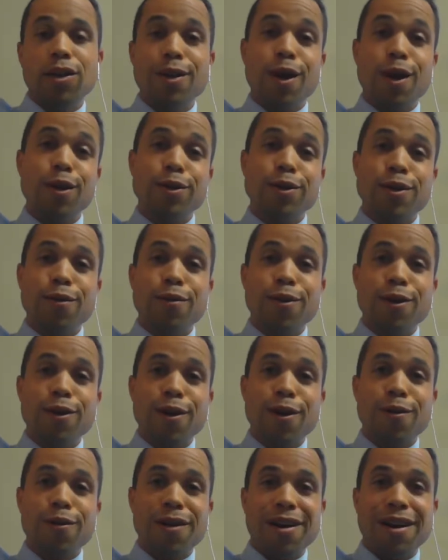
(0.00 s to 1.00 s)
You can
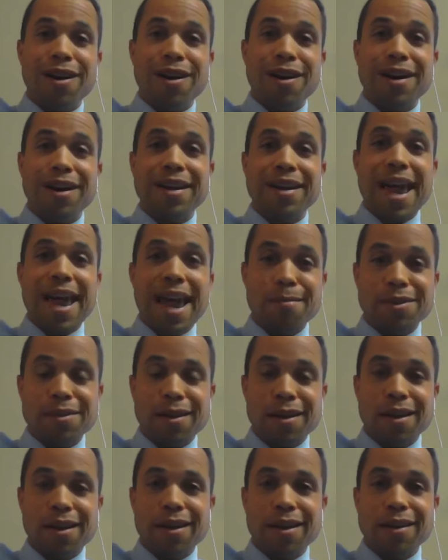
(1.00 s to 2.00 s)
also go on
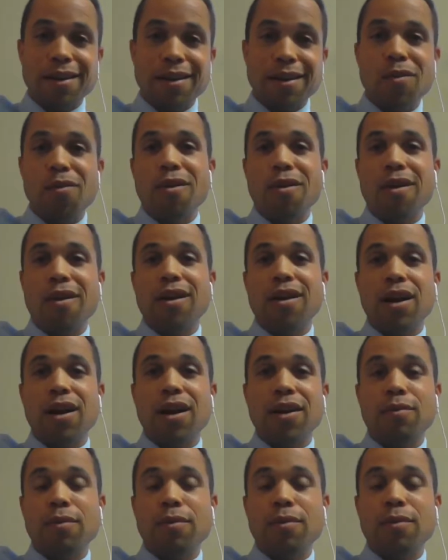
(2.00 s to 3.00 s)
Amazon
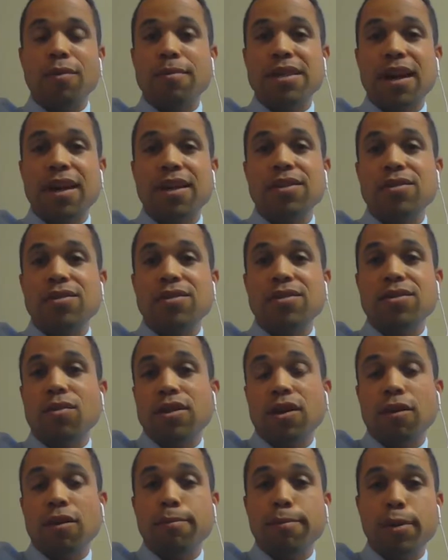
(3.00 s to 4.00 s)
or other
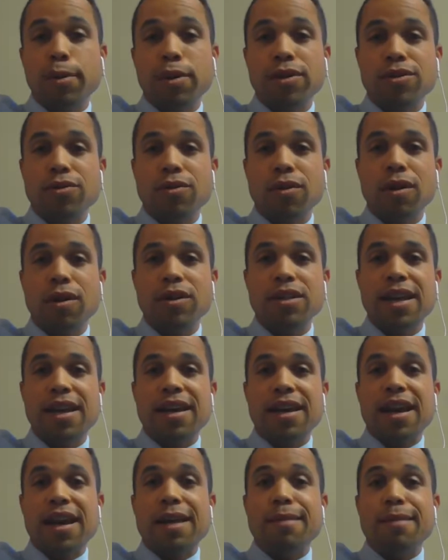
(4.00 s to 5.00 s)
websites or adult
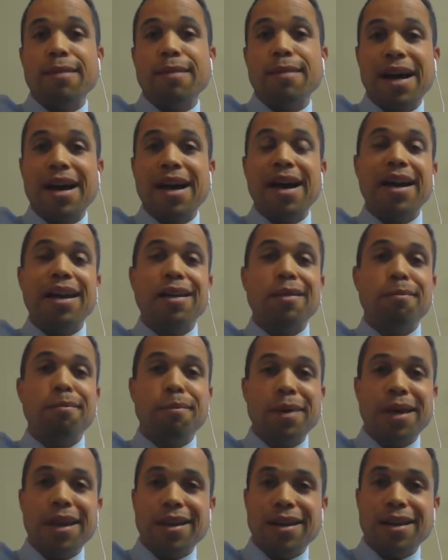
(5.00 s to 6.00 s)
bookstores and
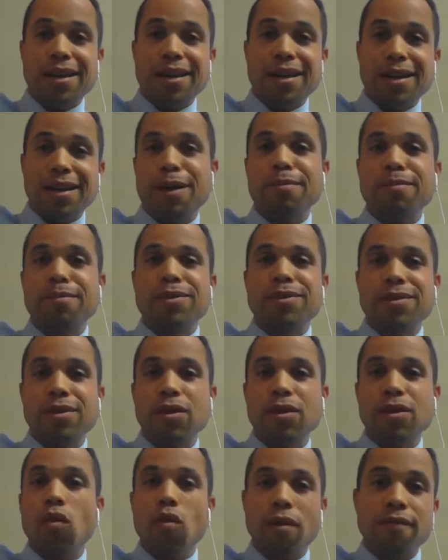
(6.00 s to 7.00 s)
buy penis
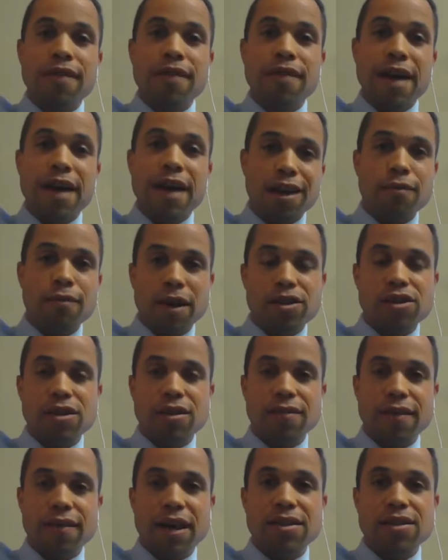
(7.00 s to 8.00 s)
pumps or vacuum
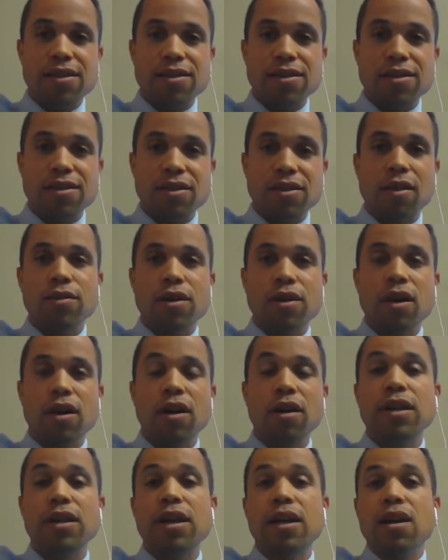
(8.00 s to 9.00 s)
erection devices. They're
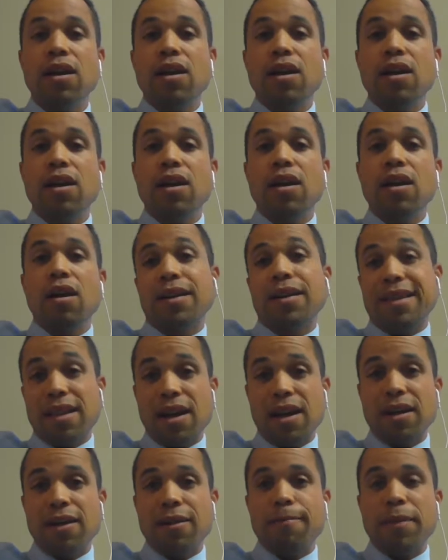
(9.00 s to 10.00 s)
also called
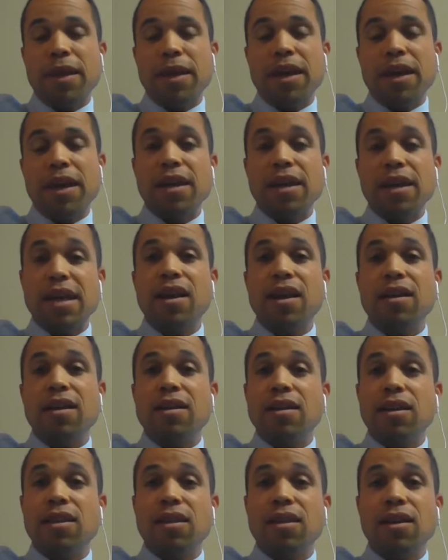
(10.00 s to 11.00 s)
online. And
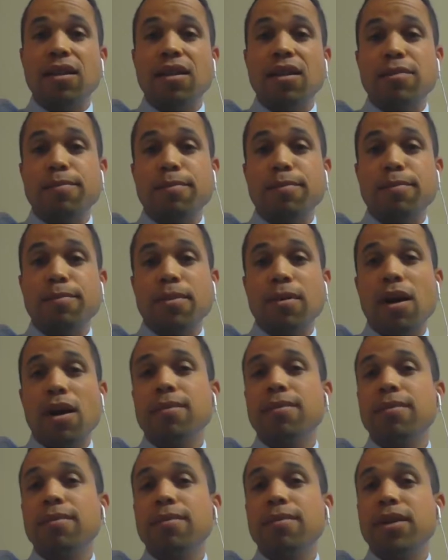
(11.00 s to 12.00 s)
again, the thing that's
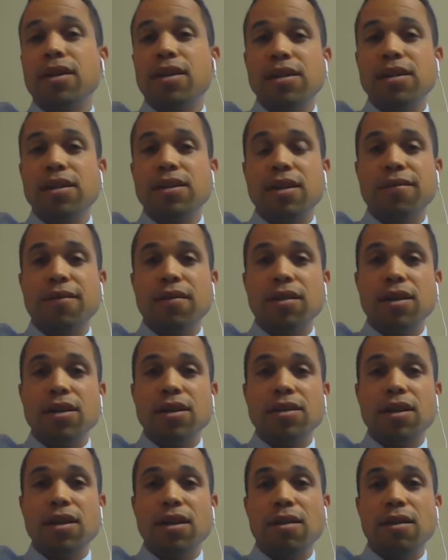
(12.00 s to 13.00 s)
probably going to
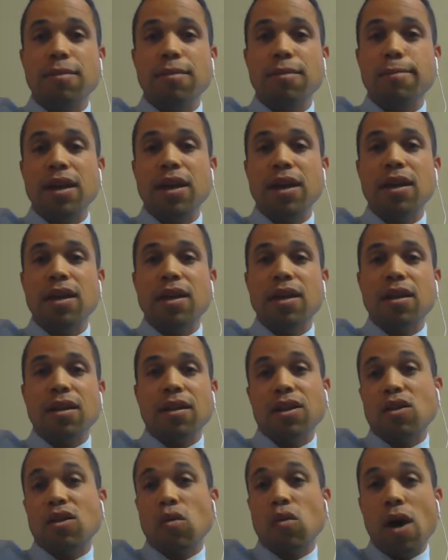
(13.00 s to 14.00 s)
differ is going to
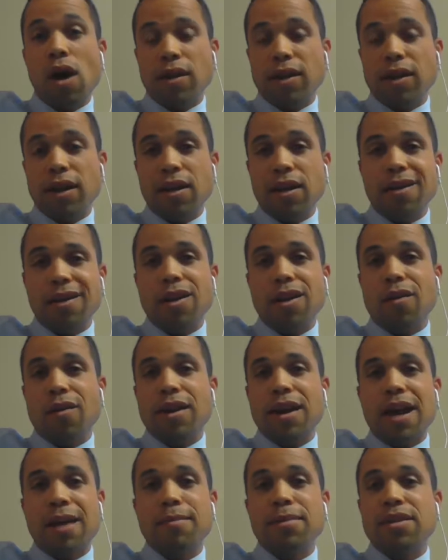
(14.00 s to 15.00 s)
be the quality.
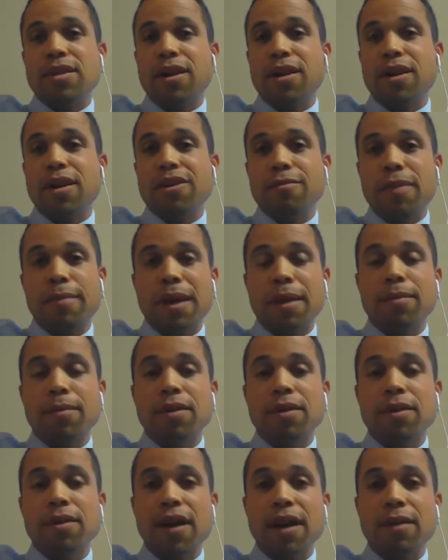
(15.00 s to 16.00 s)
You know, on Amazon, you
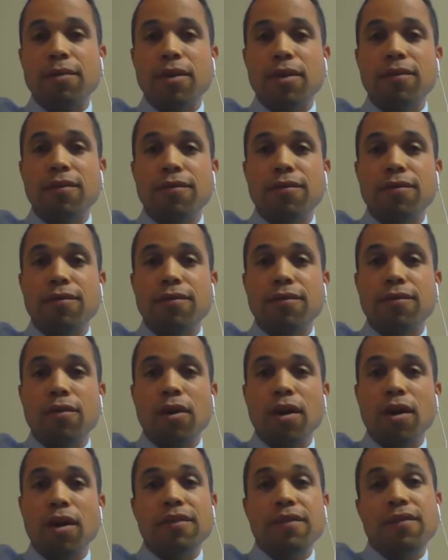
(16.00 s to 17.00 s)
might be able to find one
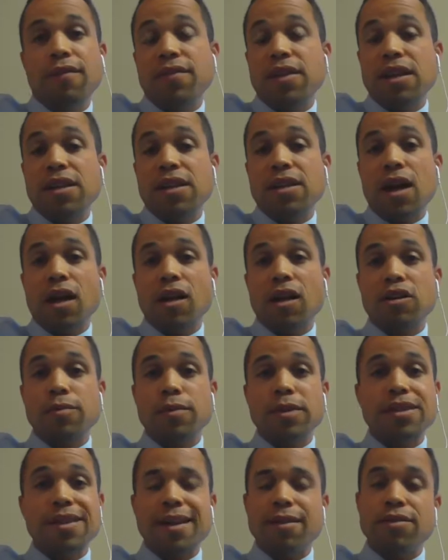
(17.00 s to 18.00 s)
for fifteen
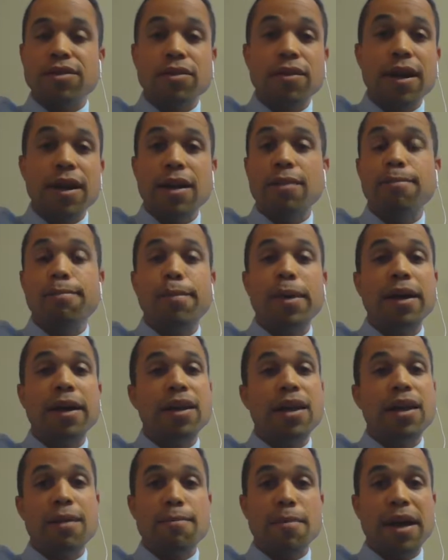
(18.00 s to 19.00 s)
dollars, which sounds
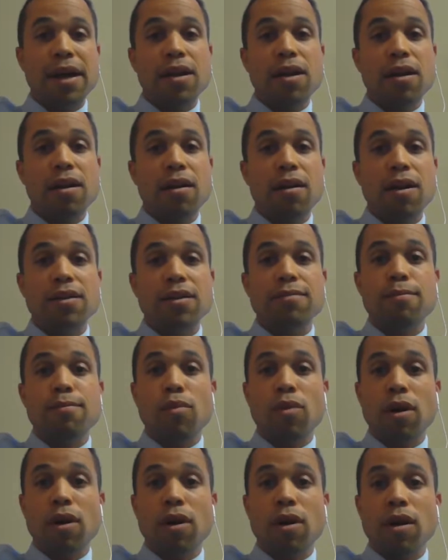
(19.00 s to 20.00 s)
great, but it might
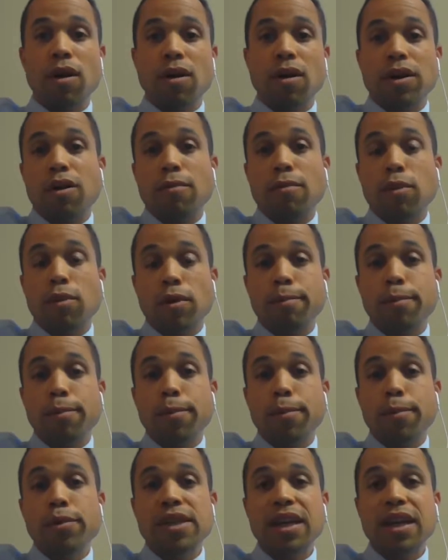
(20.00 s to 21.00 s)
cause more, you know,
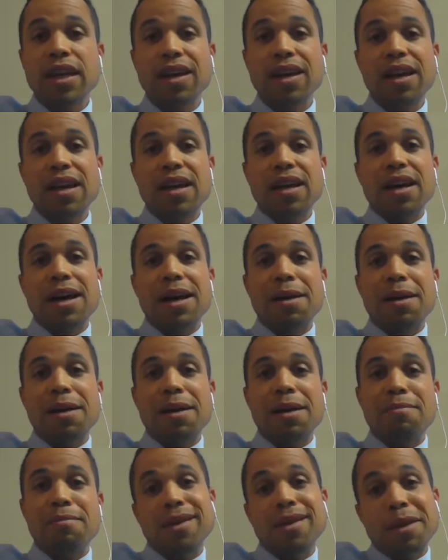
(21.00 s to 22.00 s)
more bruising,
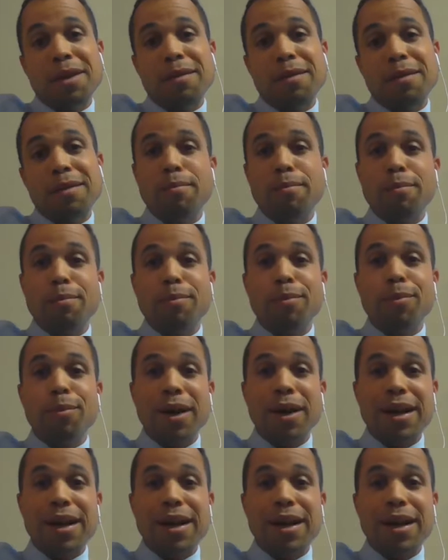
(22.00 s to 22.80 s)
um, and it may